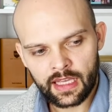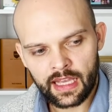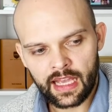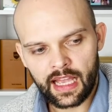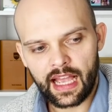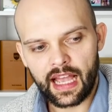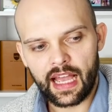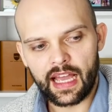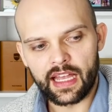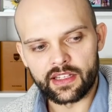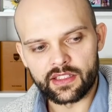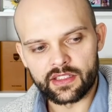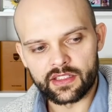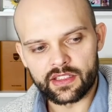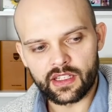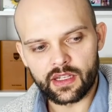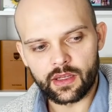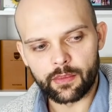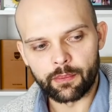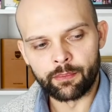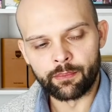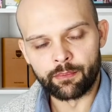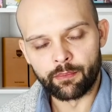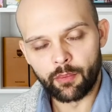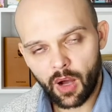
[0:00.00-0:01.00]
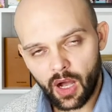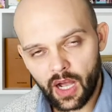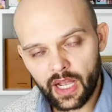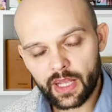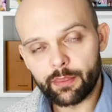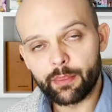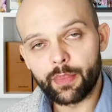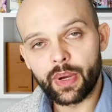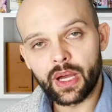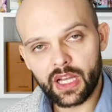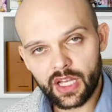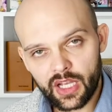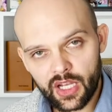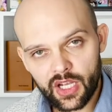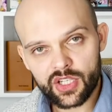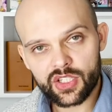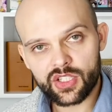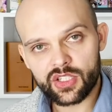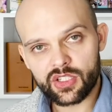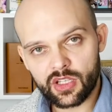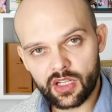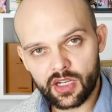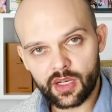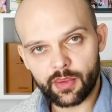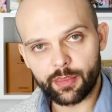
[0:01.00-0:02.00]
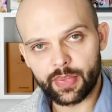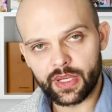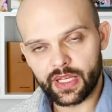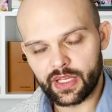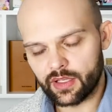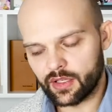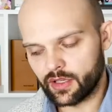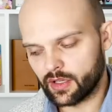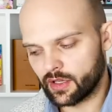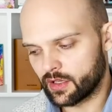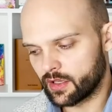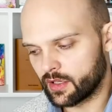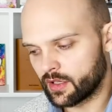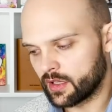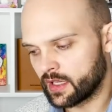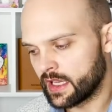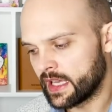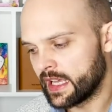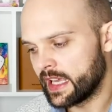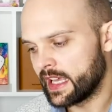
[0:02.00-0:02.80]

And my personal opinion